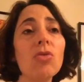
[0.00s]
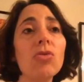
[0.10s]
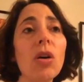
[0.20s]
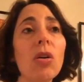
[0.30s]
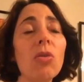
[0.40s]

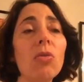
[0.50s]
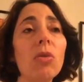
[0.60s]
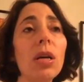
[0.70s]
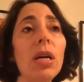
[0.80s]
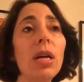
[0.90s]

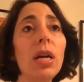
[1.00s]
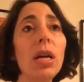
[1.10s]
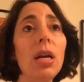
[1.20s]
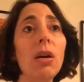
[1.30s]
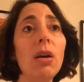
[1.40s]
So
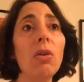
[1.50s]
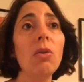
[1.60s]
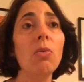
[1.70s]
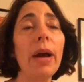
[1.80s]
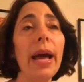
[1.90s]

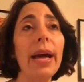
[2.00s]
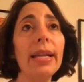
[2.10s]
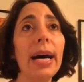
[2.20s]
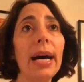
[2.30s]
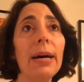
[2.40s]

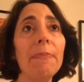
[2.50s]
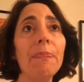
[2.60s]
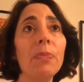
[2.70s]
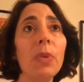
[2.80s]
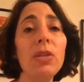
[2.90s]
when
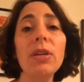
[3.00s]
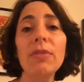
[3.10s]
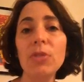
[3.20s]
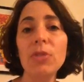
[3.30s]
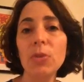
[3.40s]
you
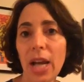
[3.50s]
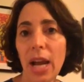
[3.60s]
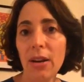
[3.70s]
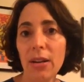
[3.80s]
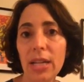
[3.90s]
give to a
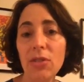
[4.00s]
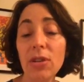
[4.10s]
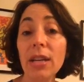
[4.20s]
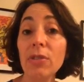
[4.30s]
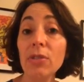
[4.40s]
charity, you
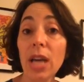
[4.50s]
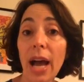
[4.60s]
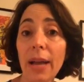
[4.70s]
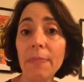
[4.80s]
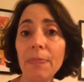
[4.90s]
can give your
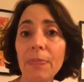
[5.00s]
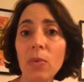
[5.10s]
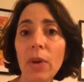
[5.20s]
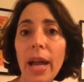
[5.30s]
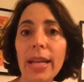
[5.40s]
time,
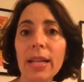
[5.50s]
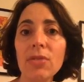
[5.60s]
right?